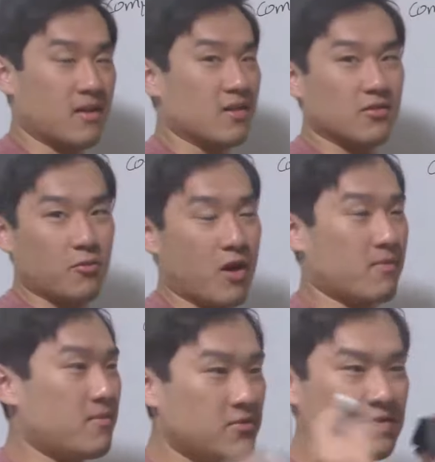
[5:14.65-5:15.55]
I don't know why.
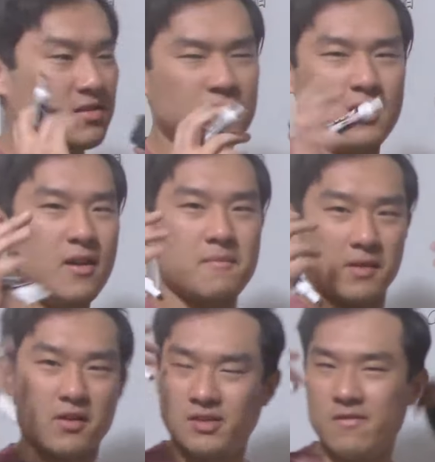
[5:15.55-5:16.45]
Maybe just
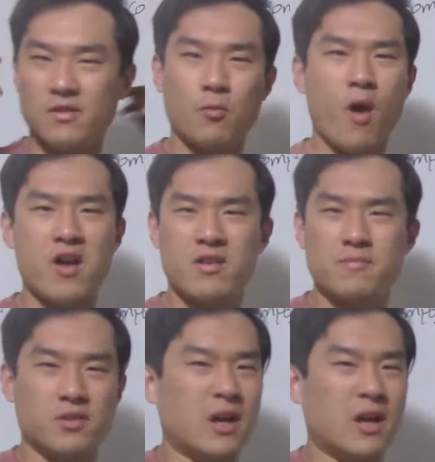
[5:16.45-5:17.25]
because of the wiring brain.